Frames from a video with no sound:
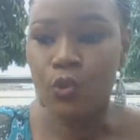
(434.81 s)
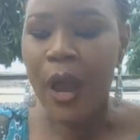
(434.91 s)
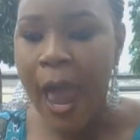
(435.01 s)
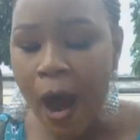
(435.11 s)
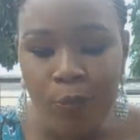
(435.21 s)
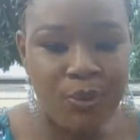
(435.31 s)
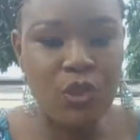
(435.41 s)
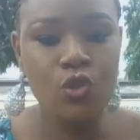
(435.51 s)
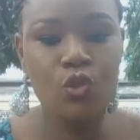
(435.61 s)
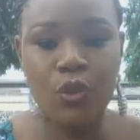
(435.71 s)
to help
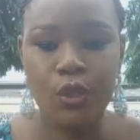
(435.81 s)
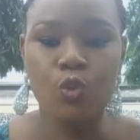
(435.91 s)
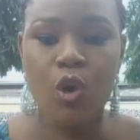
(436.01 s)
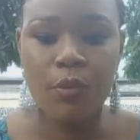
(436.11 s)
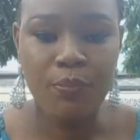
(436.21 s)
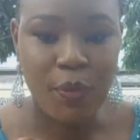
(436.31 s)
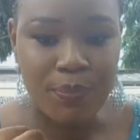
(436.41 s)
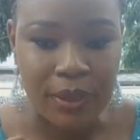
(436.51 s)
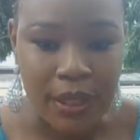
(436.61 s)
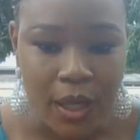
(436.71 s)
it do its work
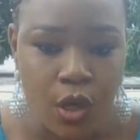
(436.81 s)
properly.